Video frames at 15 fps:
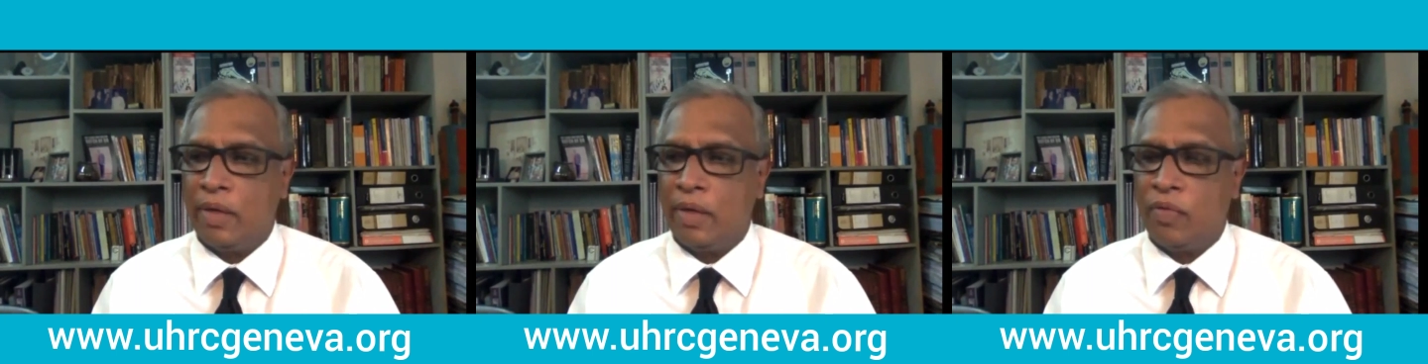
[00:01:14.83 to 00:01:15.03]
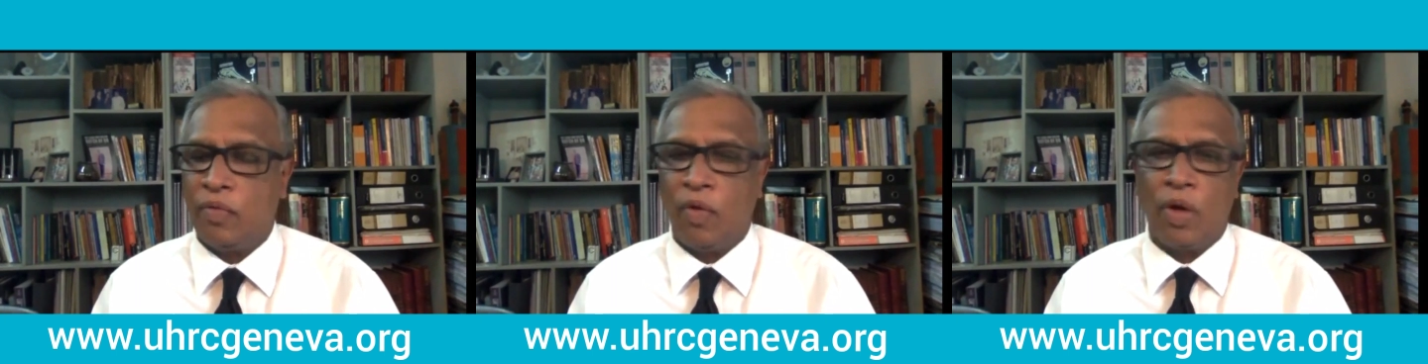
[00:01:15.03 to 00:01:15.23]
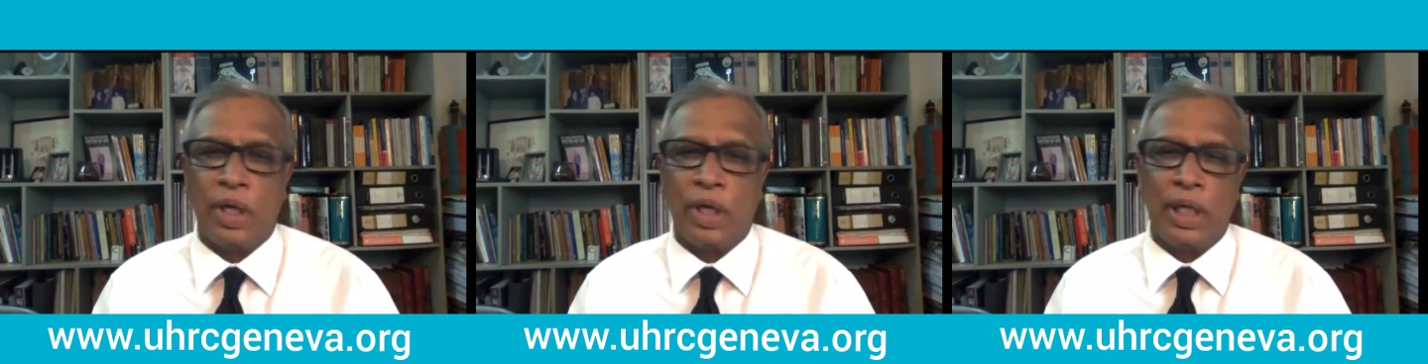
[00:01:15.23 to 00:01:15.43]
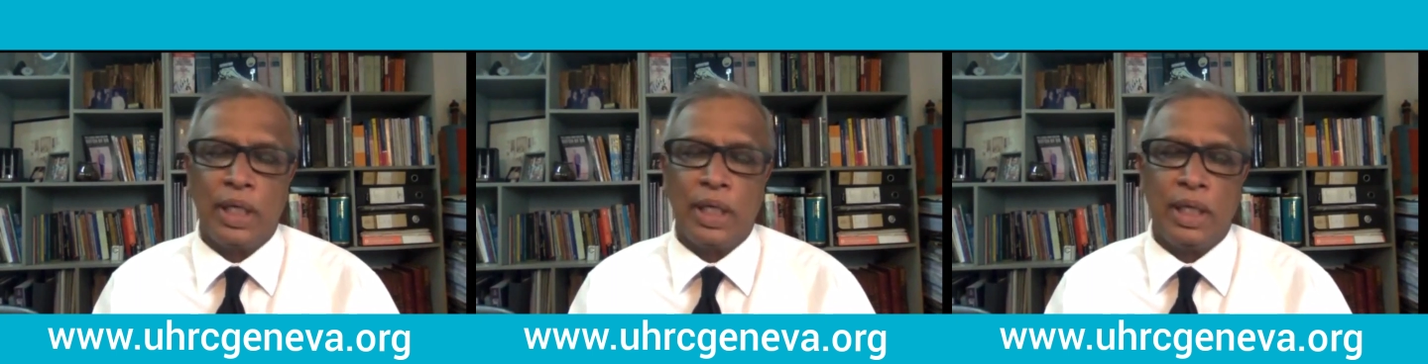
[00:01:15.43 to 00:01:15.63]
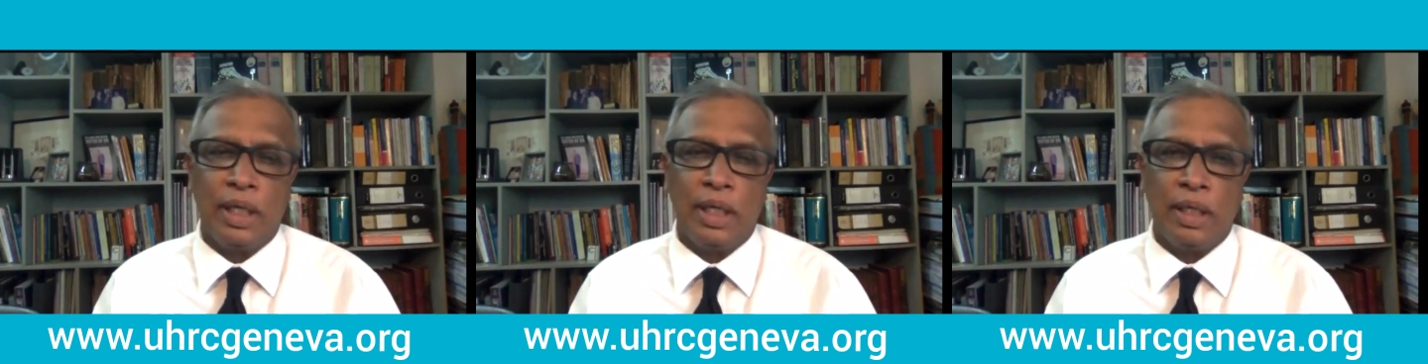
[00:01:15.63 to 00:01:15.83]

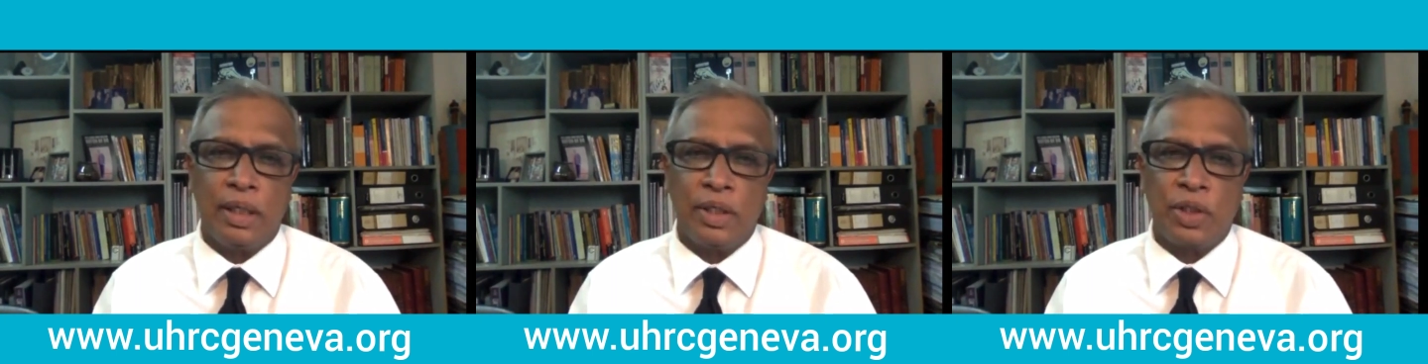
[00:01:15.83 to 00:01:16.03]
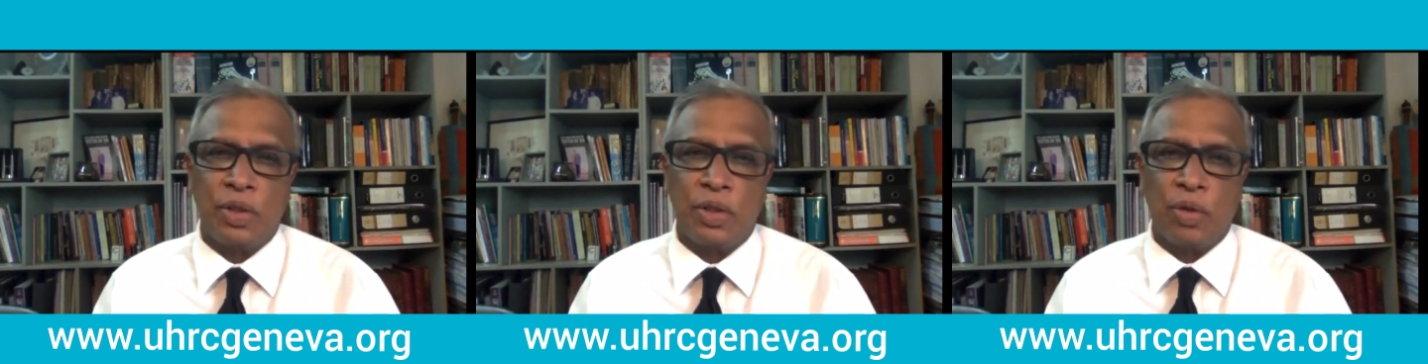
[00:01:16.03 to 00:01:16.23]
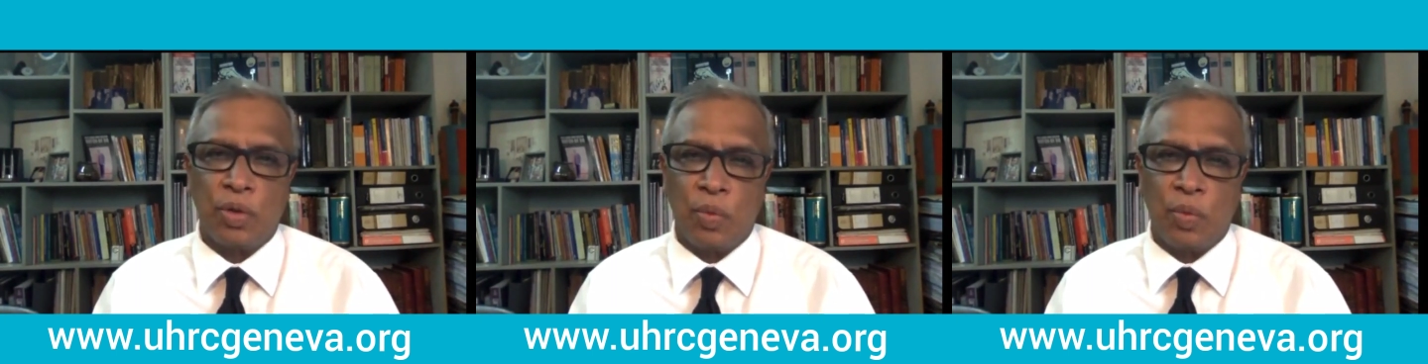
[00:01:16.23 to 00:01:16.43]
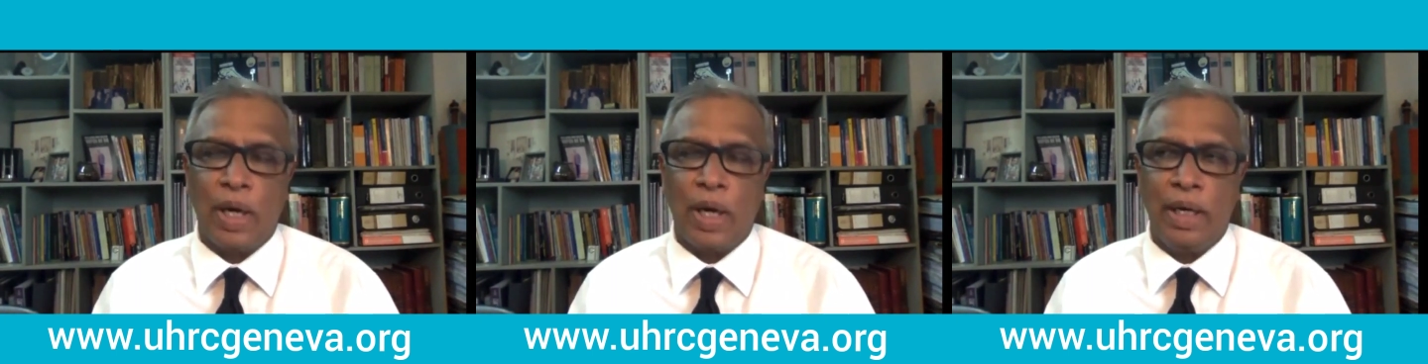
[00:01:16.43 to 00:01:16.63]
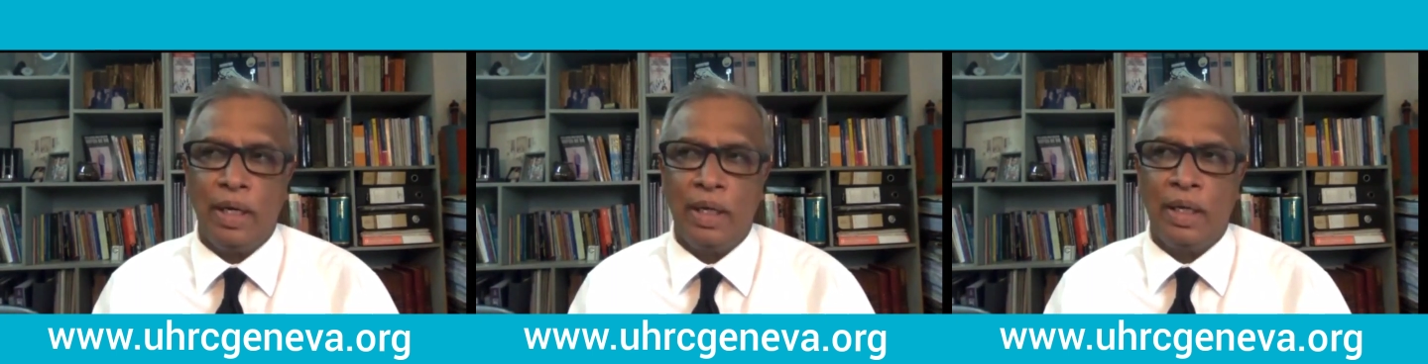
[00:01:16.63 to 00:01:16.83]

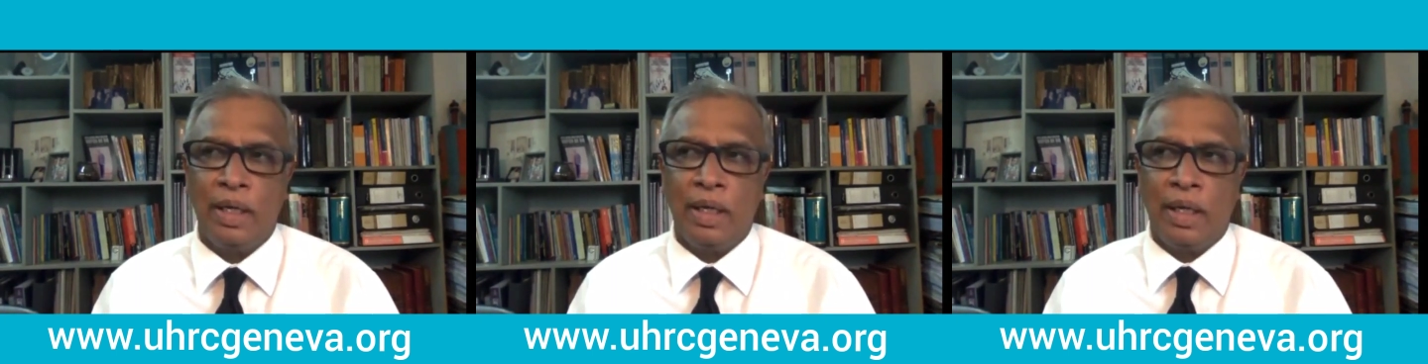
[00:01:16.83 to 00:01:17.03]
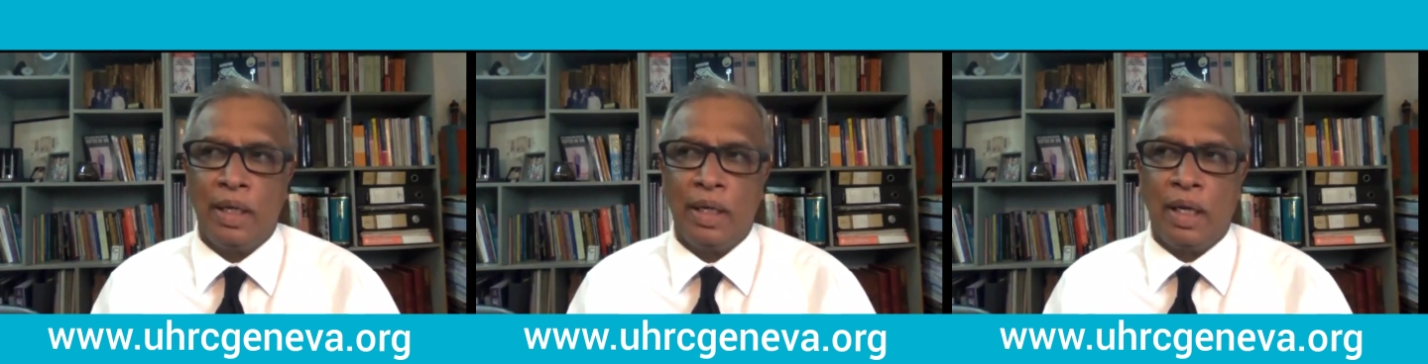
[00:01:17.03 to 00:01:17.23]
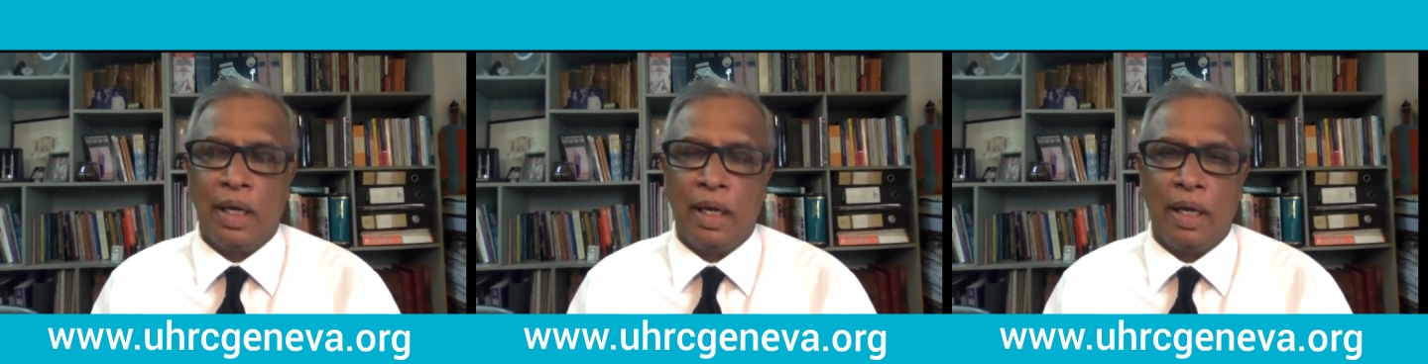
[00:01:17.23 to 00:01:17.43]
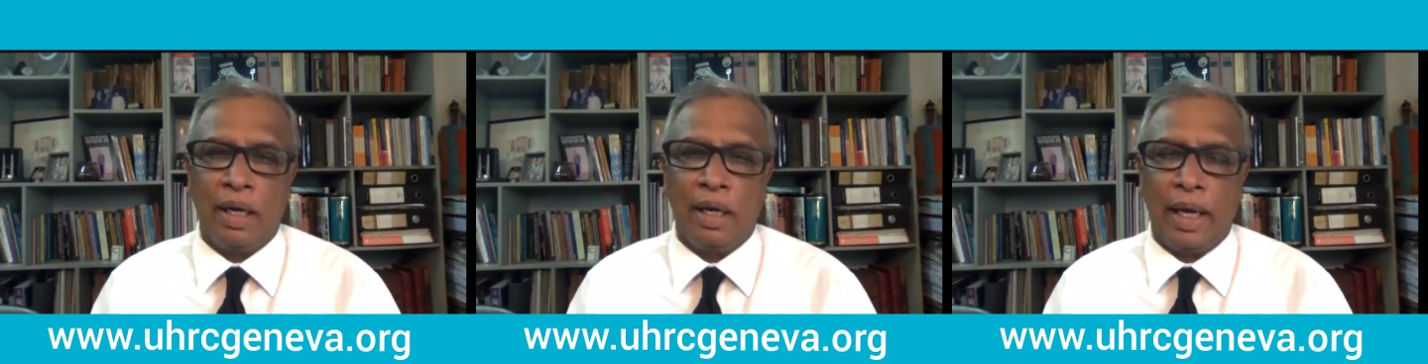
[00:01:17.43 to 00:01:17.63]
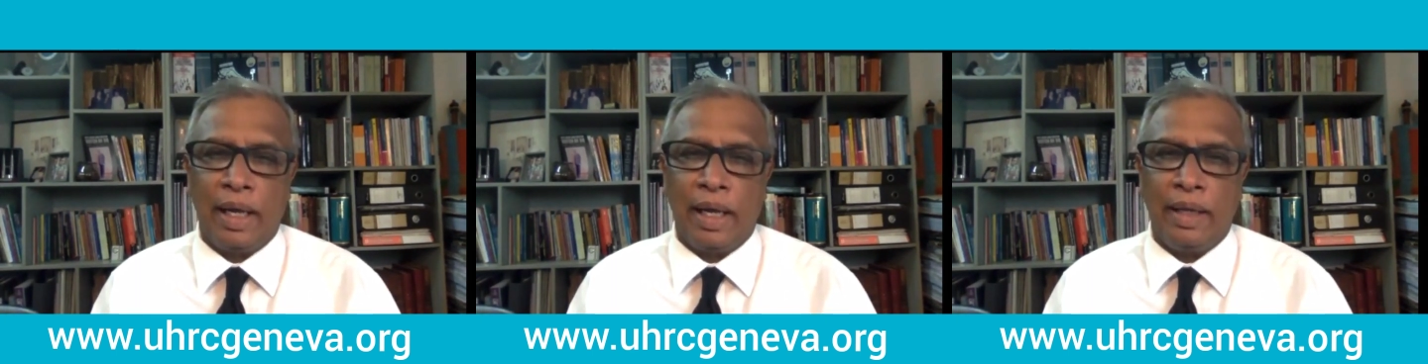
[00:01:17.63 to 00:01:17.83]
40/1.
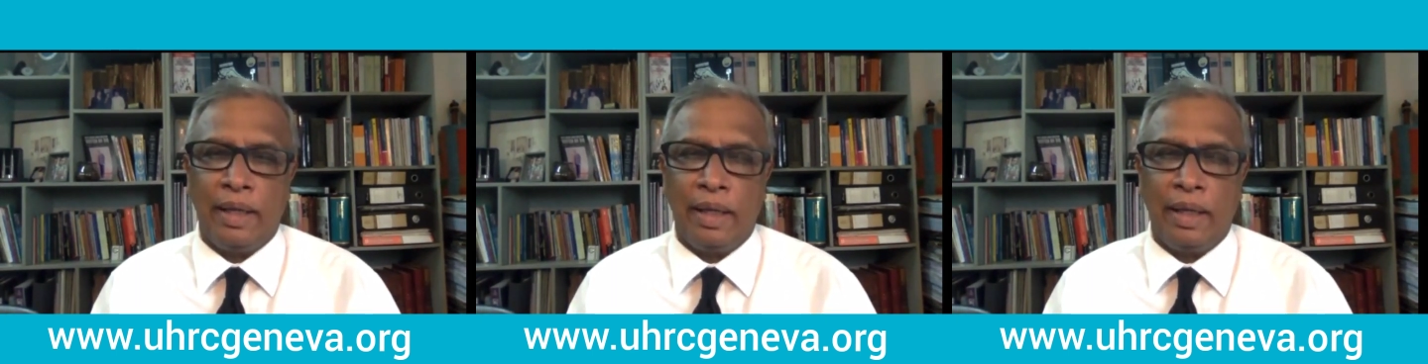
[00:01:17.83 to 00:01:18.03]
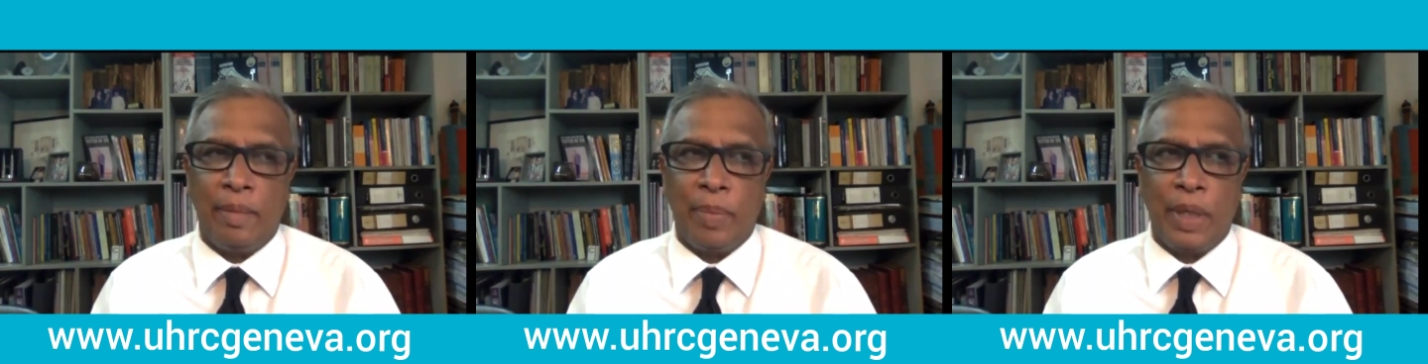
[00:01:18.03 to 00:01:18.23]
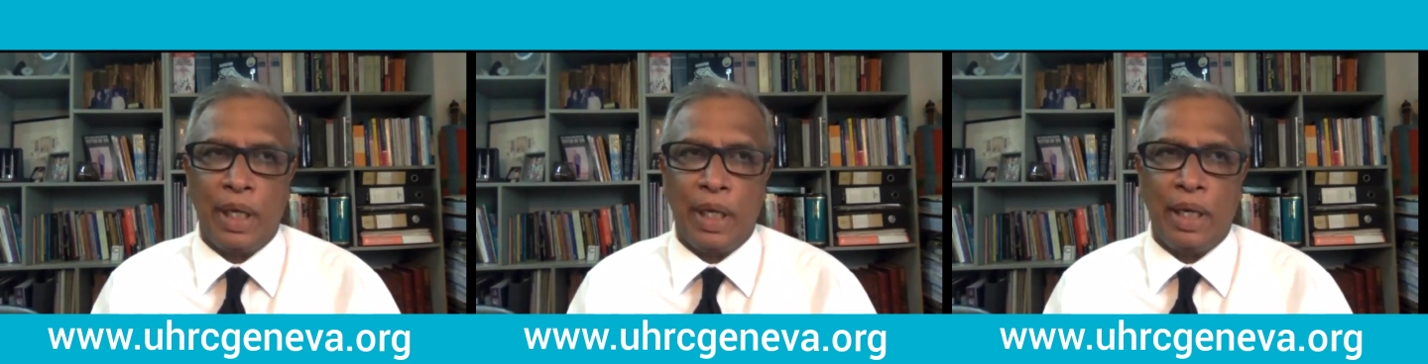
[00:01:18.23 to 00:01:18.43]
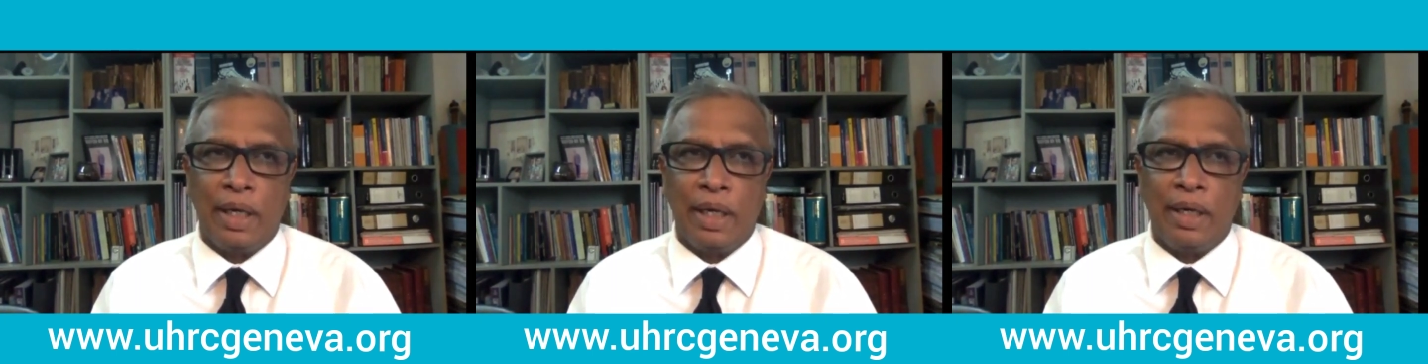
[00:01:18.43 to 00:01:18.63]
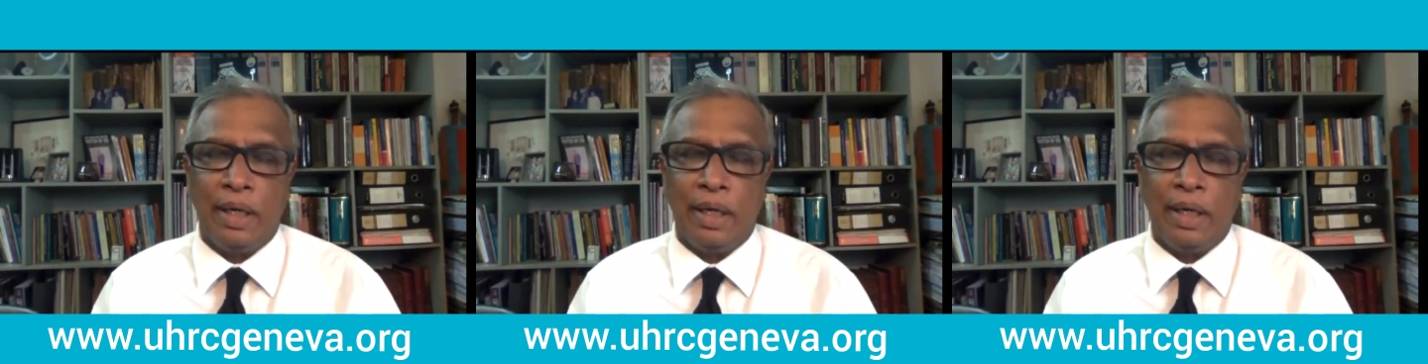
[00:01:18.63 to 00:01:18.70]
And the period